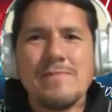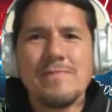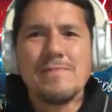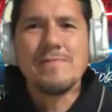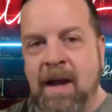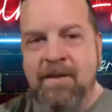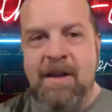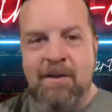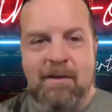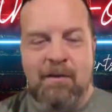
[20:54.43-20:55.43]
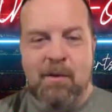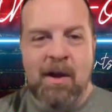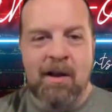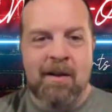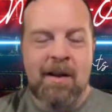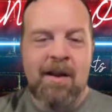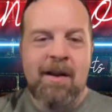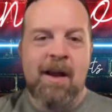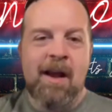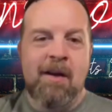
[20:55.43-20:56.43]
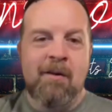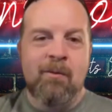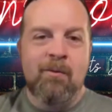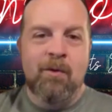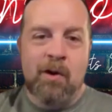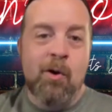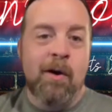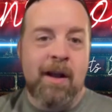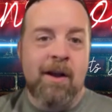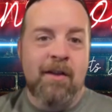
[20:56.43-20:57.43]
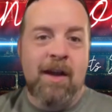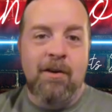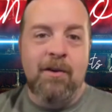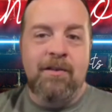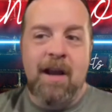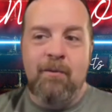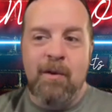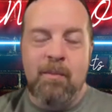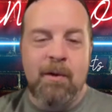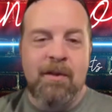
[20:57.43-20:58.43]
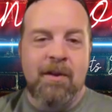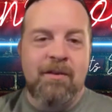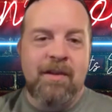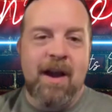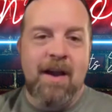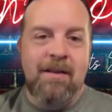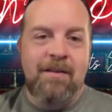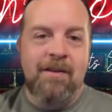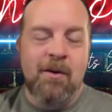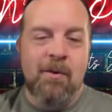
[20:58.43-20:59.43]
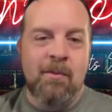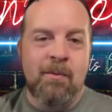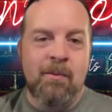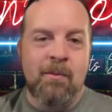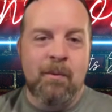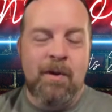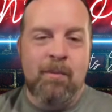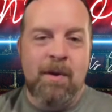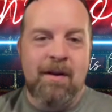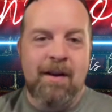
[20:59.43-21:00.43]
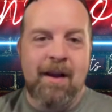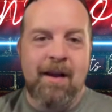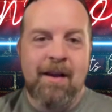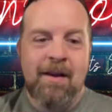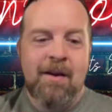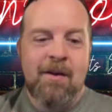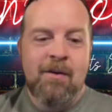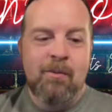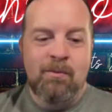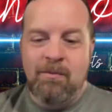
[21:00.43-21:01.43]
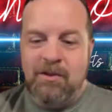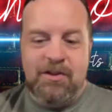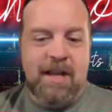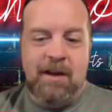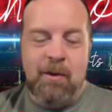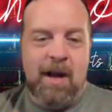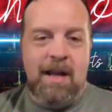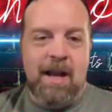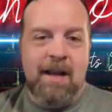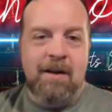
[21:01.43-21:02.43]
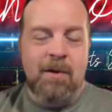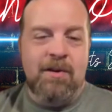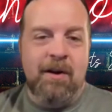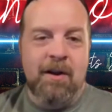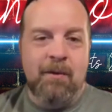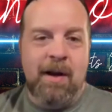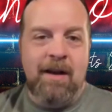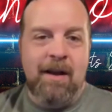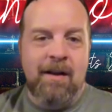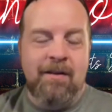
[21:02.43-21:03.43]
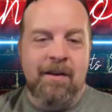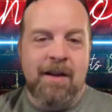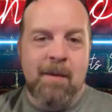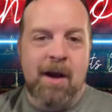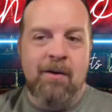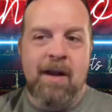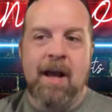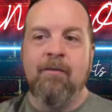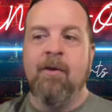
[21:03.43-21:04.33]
behind the scenes, if you will, recording all that new stuff with both of those guys. So we've been just getting material ready to come out and have